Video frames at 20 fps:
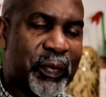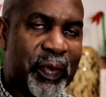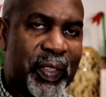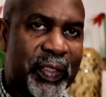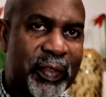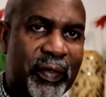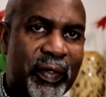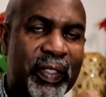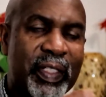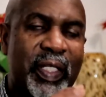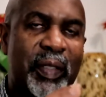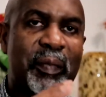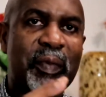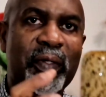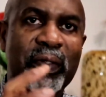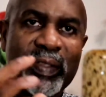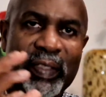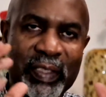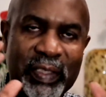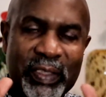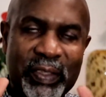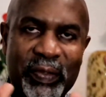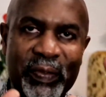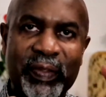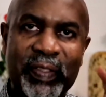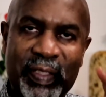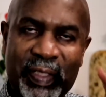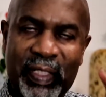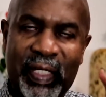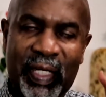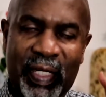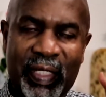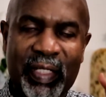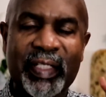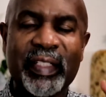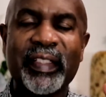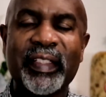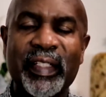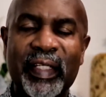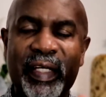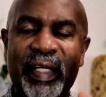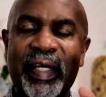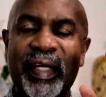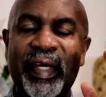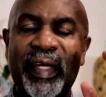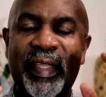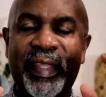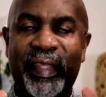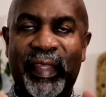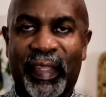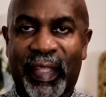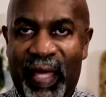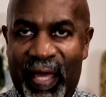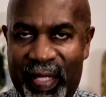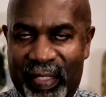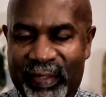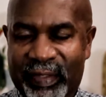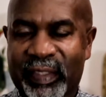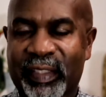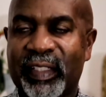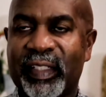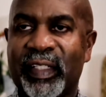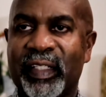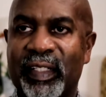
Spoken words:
We are talking about the sugar cane that